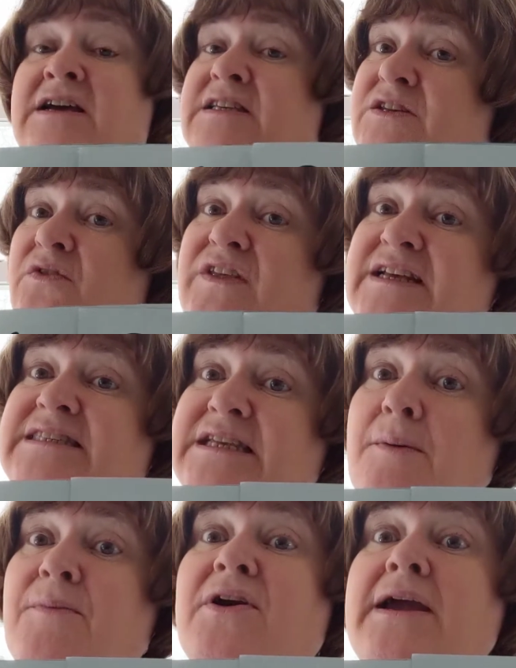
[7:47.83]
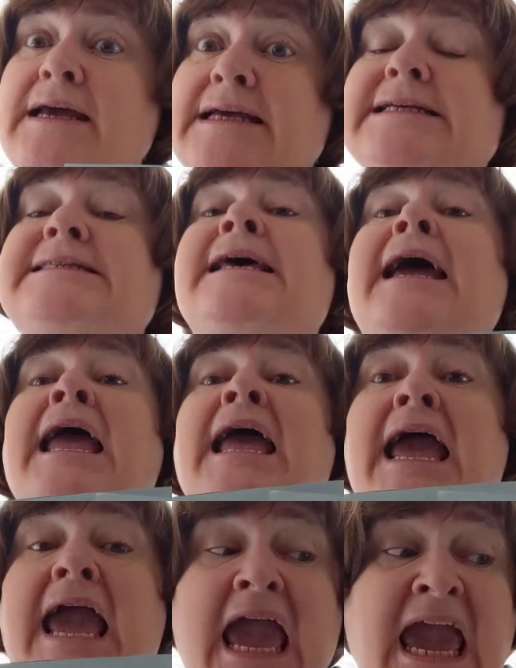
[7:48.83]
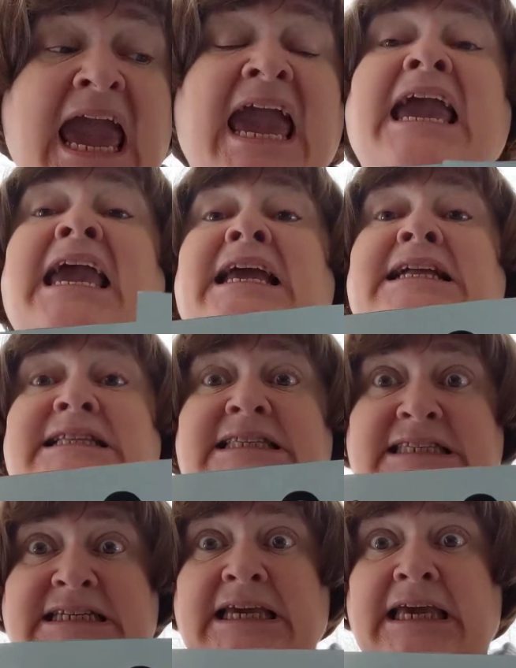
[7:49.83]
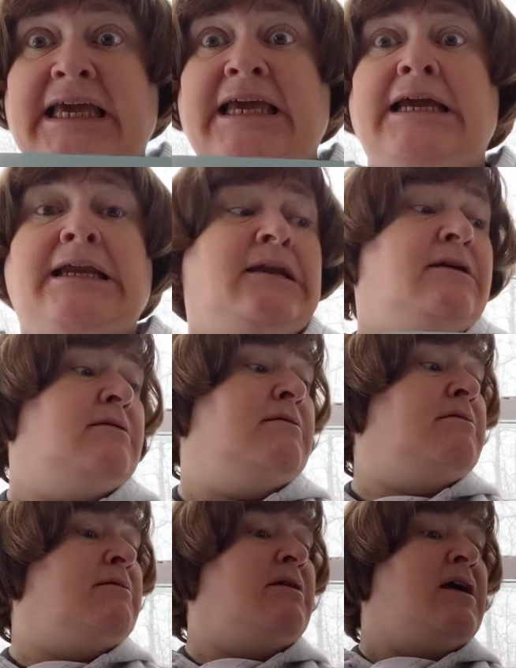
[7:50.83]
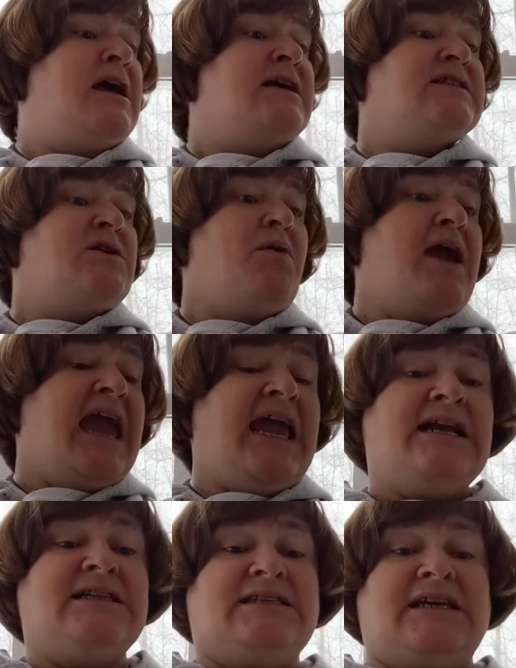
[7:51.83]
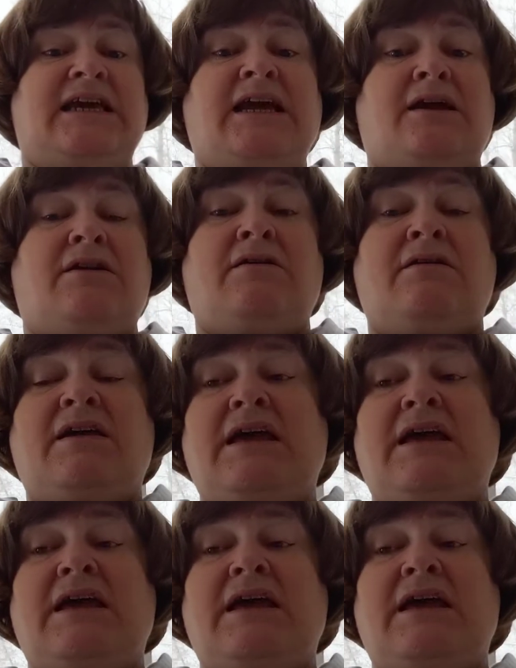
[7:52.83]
So this number is 18. So 18